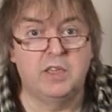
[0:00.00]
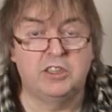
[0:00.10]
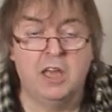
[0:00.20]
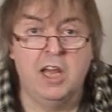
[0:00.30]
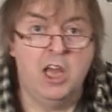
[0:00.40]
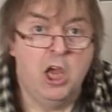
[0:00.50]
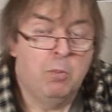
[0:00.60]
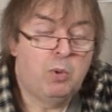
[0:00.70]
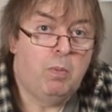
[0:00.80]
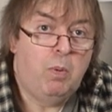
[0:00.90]
with this.
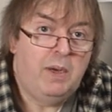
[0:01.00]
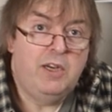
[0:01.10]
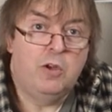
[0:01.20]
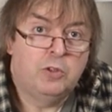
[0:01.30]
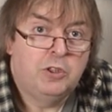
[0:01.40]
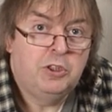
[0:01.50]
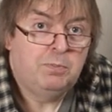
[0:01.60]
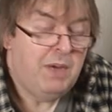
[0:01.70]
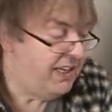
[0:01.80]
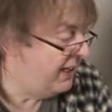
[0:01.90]
Probably not
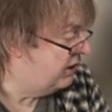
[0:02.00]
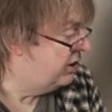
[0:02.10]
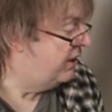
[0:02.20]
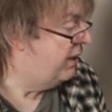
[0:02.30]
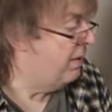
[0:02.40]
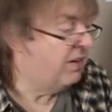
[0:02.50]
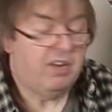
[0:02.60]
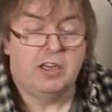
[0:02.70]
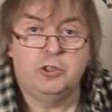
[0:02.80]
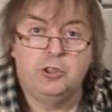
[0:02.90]
as many as the
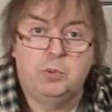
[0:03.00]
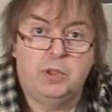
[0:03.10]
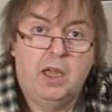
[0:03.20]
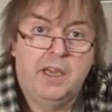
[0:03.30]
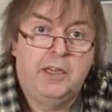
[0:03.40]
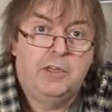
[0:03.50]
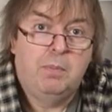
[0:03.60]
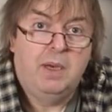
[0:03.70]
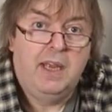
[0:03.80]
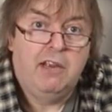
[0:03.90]
manufacturers would like you to
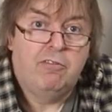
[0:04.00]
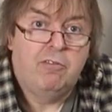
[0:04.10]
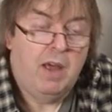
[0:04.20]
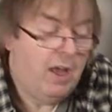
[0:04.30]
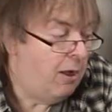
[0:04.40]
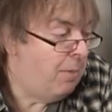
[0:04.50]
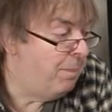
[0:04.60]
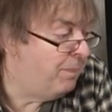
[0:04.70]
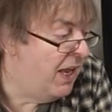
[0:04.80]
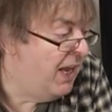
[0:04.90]
believe.
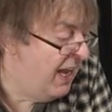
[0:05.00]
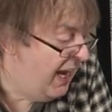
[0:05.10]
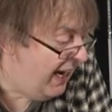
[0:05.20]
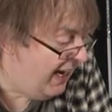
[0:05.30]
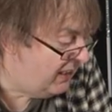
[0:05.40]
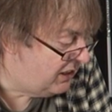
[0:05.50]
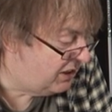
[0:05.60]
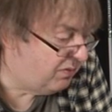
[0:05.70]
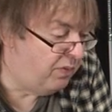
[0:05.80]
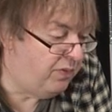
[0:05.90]

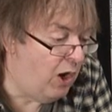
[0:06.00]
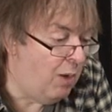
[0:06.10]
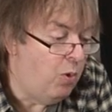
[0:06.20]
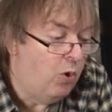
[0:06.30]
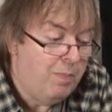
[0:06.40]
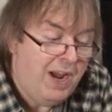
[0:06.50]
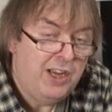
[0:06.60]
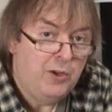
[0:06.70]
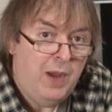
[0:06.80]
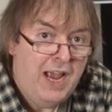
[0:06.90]
It's far more
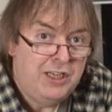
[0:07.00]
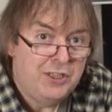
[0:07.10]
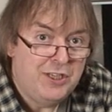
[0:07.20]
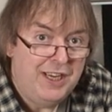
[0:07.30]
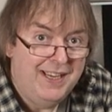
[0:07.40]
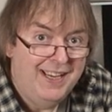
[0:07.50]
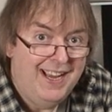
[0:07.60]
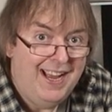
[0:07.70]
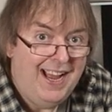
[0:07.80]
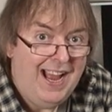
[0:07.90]
about your editing
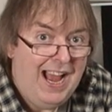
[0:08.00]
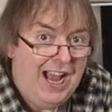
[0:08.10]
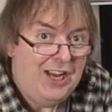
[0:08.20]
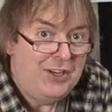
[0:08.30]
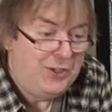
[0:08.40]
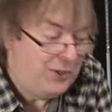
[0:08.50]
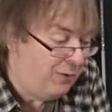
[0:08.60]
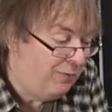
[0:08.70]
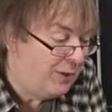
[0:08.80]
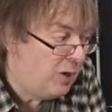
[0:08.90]
and
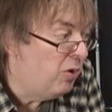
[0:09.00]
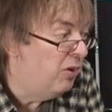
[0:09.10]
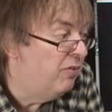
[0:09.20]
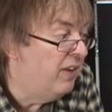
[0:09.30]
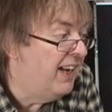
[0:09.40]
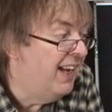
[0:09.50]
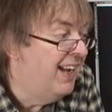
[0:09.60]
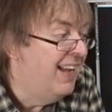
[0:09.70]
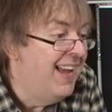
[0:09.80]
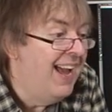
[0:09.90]
your photography,
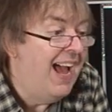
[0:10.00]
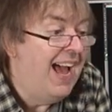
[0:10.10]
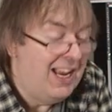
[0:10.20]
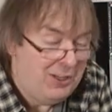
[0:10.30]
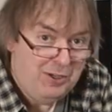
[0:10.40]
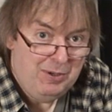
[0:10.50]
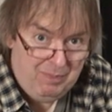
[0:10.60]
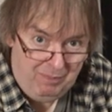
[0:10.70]
and